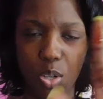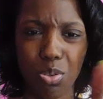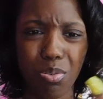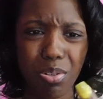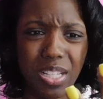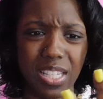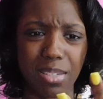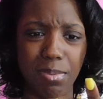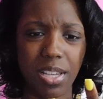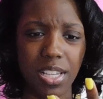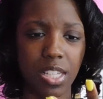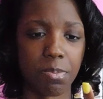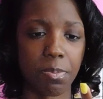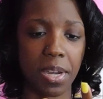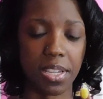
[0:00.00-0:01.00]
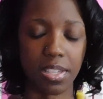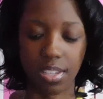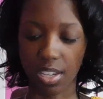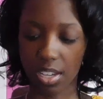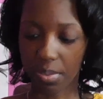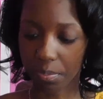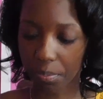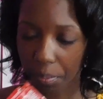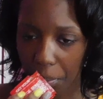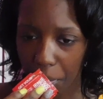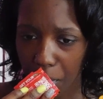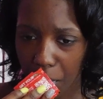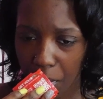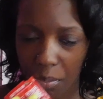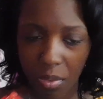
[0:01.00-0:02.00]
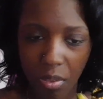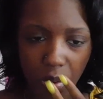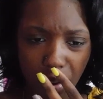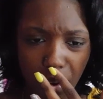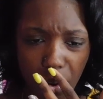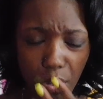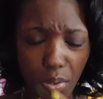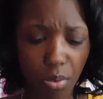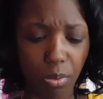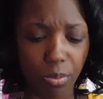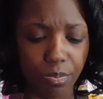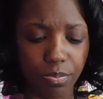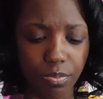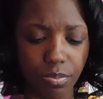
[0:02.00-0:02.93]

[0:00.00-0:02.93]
Ooh, it smells spicy. Ooh.